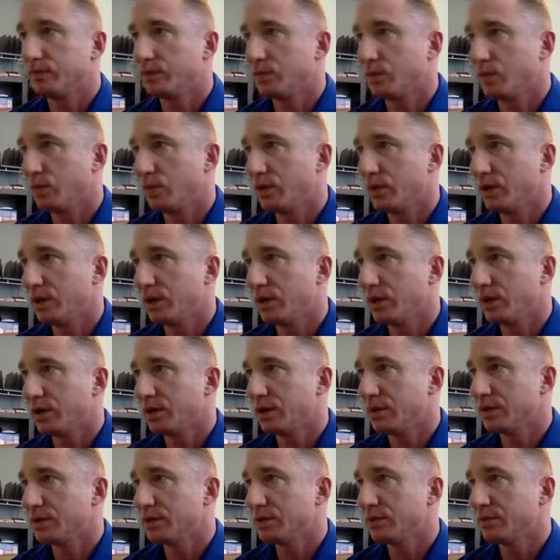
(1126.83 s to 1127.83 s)
Where
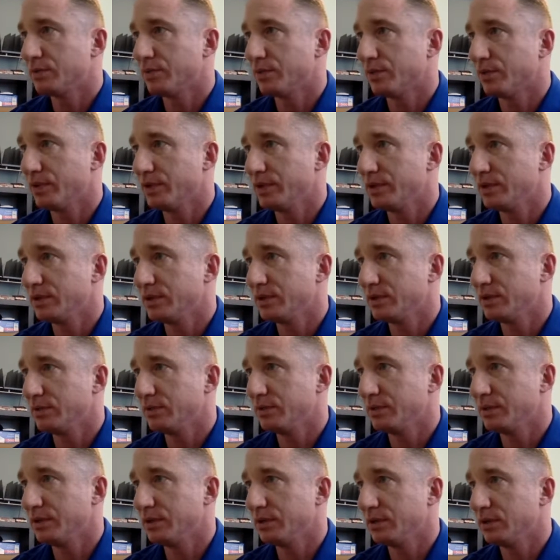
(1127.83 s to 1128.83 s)
is the print
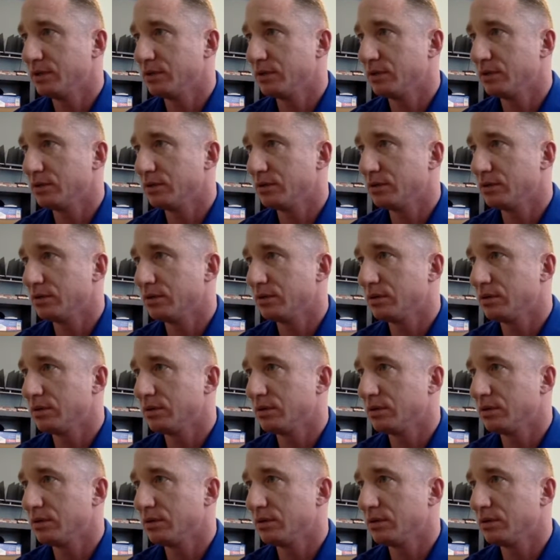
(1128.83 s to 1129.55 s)
button?